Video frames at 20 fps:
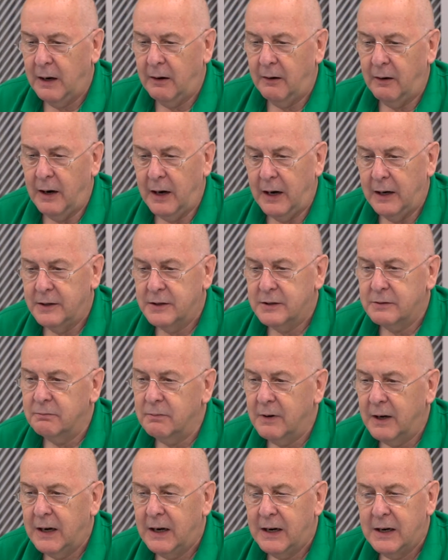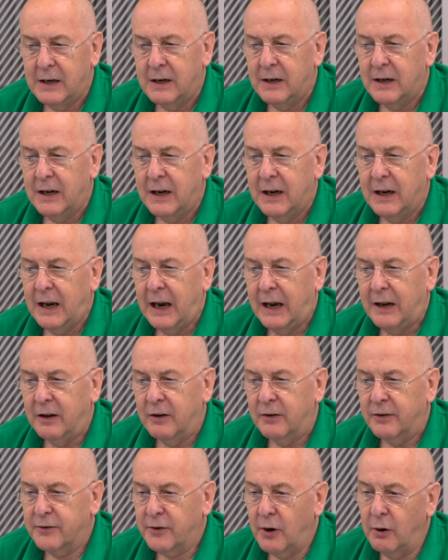right?
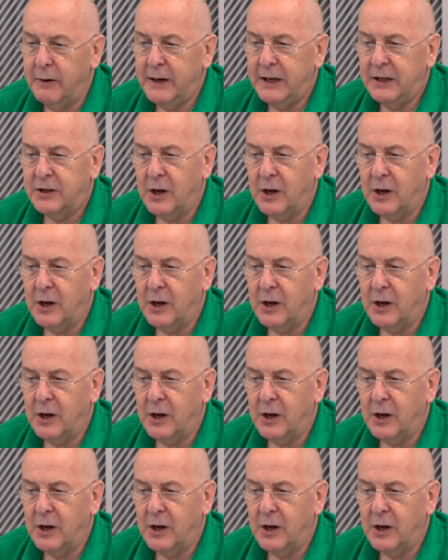Throwing